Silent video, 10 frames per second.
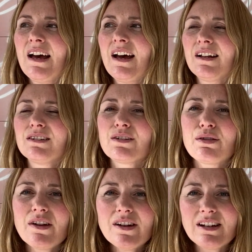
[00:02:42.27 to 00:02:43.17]
And
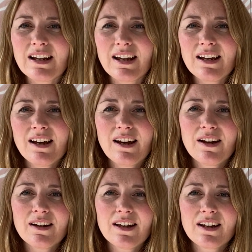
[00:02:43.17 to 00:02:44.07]
thirdly,
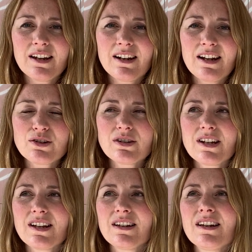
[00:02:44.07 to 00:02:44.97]
it can
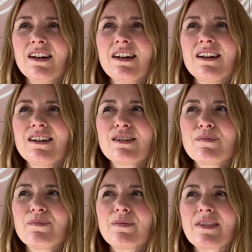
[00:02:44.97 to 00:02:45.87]
actually
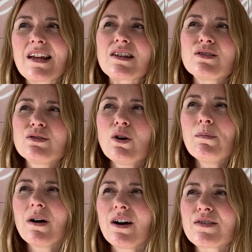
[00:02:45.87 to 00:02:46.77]

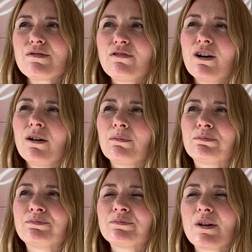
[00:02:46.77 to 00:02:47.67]
stop us
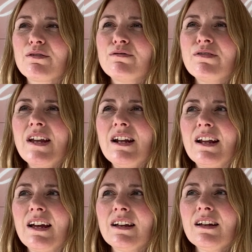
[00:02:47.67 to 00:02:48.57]
from
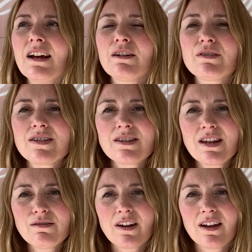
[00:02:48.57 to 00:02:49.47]
feeling and
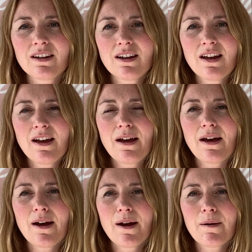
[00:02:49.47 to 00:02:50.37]
receiving
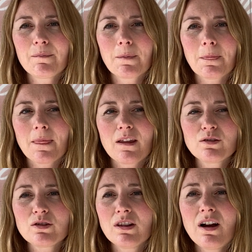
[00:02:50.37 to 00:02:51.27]

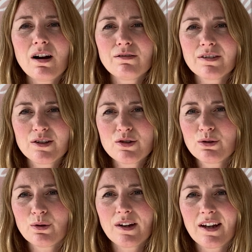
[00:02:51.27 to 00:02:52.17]
love and
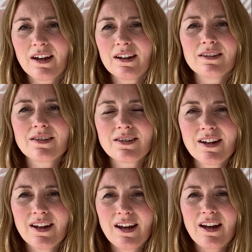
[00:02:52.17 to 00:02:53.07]
joy and
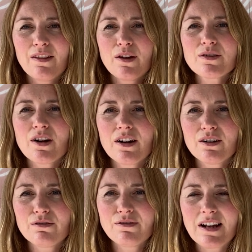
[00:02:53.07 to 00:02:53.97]
those
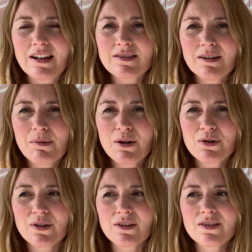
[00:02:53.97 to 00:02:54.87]
kind of feelings and
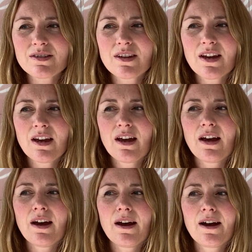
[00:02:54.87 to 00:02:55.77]
emotions
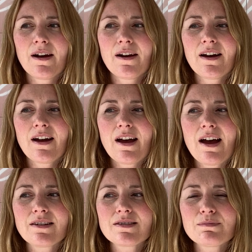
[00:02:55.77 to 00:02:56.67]

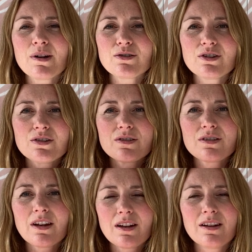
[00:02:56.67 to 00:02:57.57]
as much as